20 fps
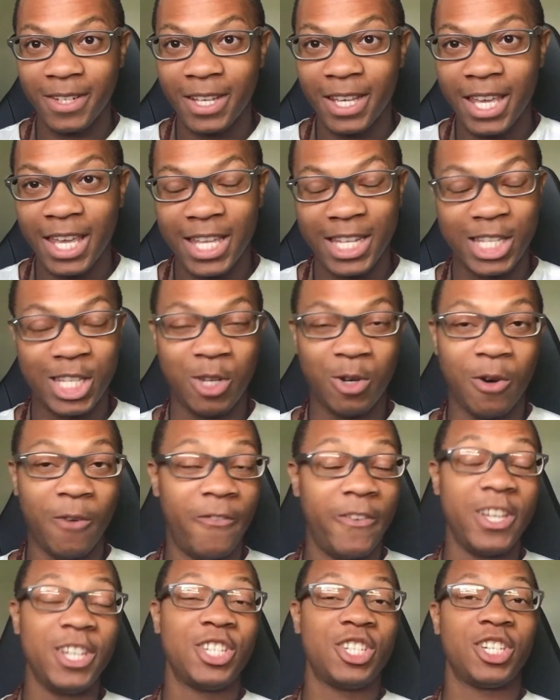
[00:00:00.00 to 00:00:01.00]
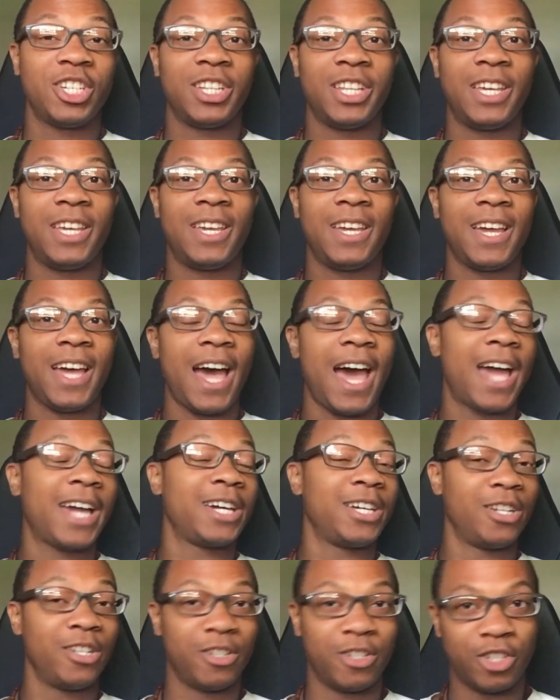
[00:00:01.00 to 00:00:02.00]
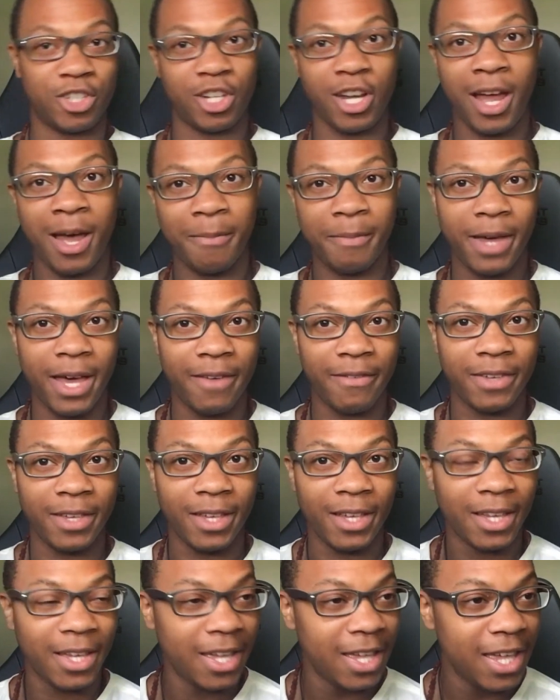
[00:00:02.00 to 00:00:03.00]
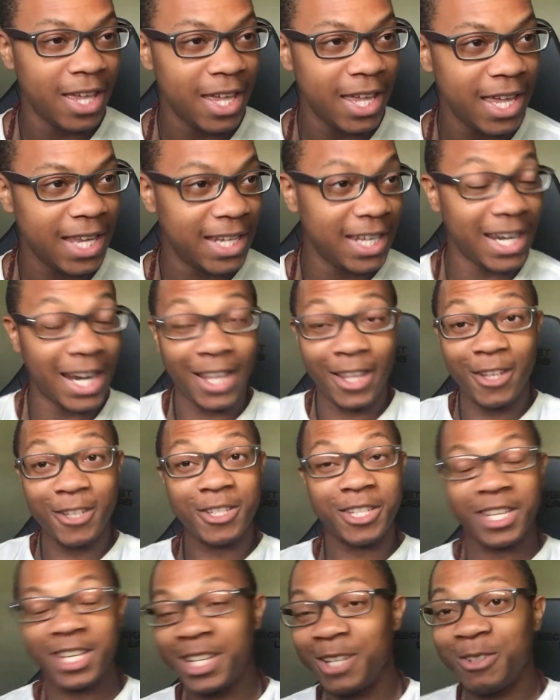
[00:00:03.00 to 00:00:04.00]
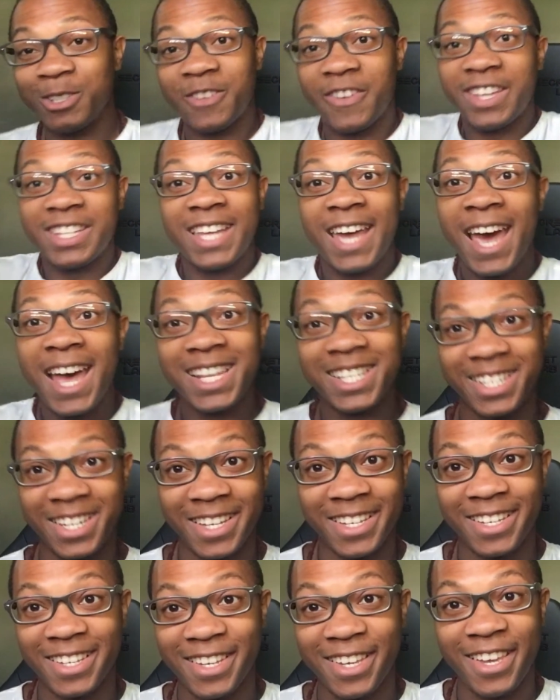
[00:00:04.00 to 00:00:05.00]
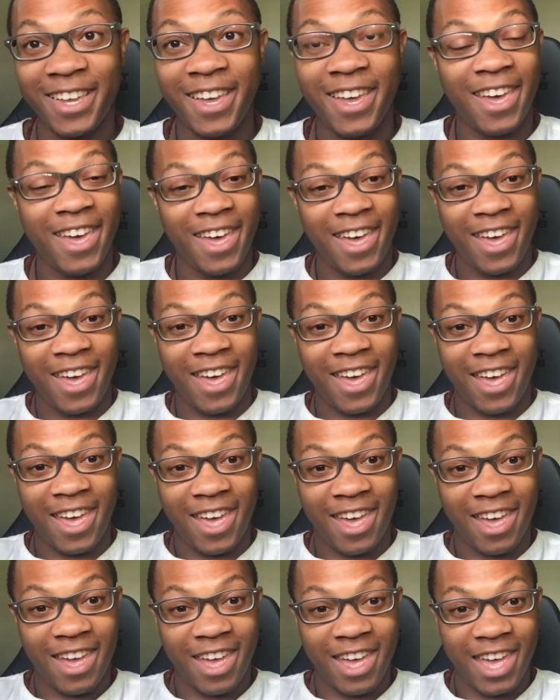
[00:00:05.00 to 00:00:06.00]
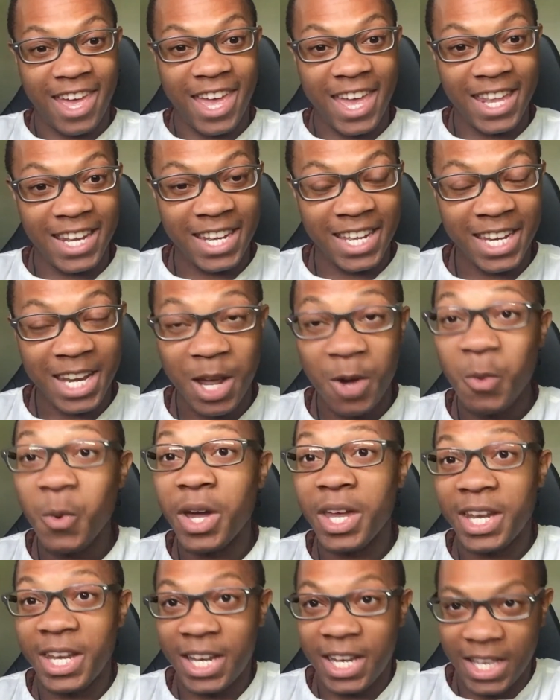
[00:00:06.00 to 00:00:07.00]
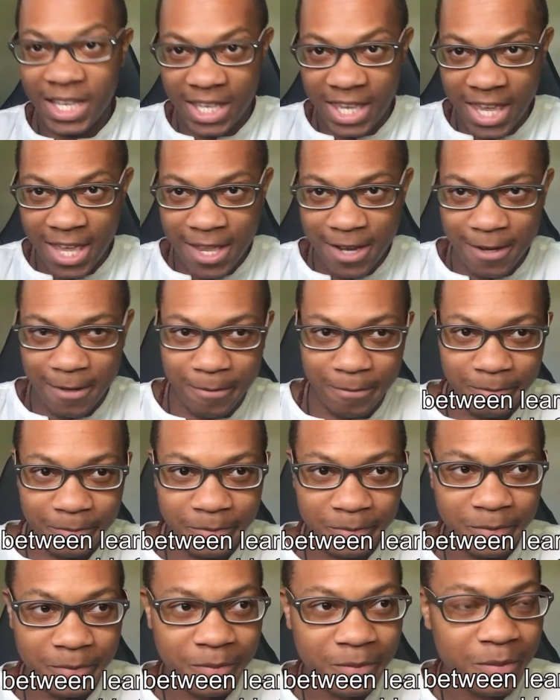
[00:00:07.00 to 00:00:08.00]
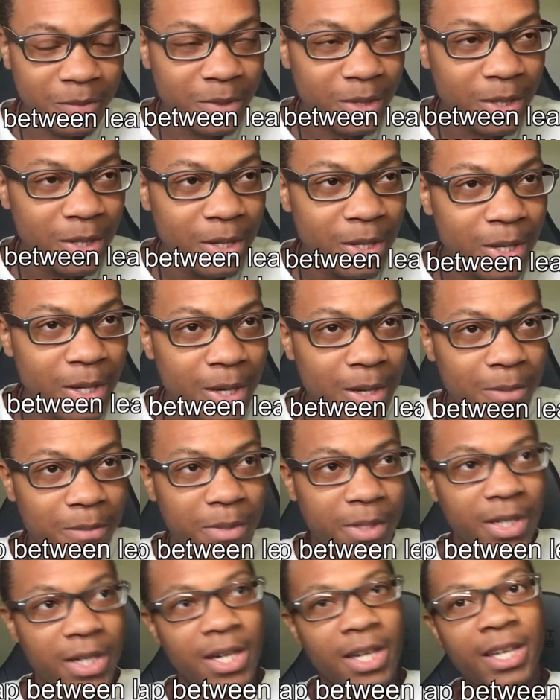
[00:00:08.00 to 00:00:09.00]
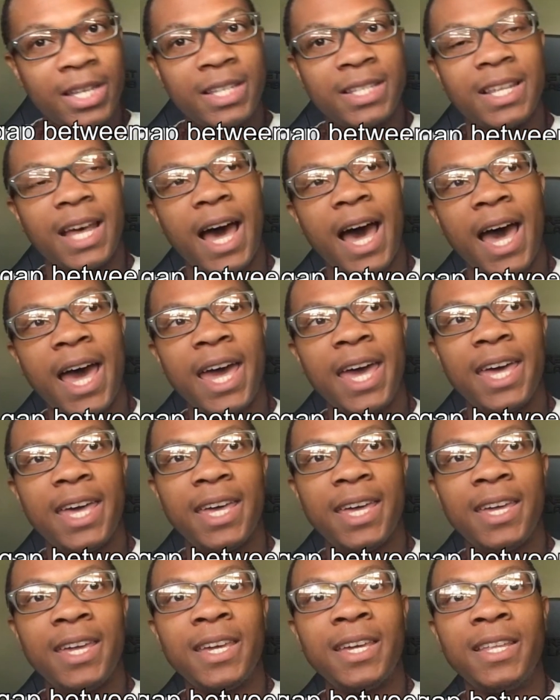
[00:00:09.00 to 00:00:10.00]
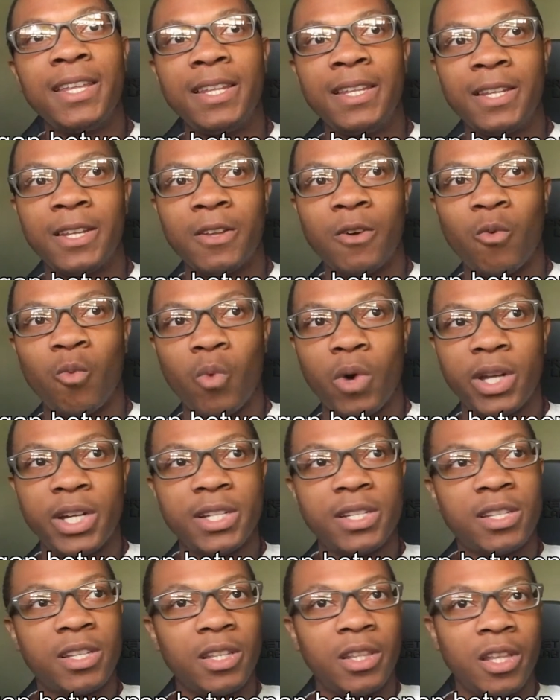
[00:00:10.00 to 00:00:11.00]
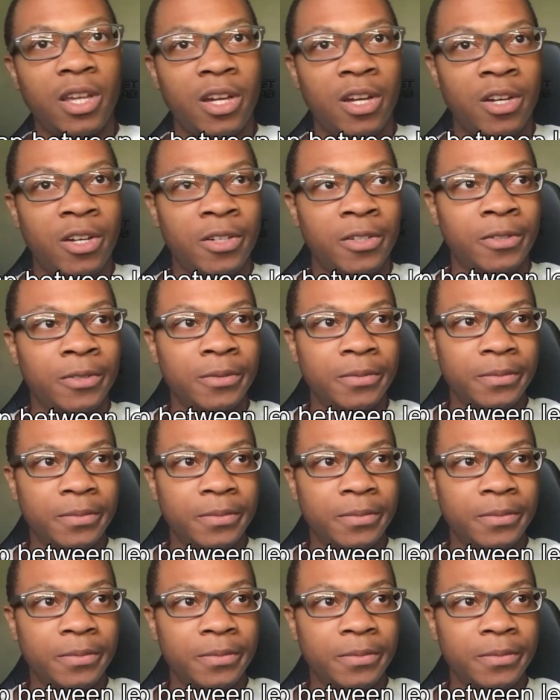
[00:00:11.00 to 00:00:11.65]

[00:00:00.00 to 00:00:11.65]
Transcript: until eventually I could learn Shambhavi. And then I learned it, and it was fantastic. And then I waited again because I wanted to learn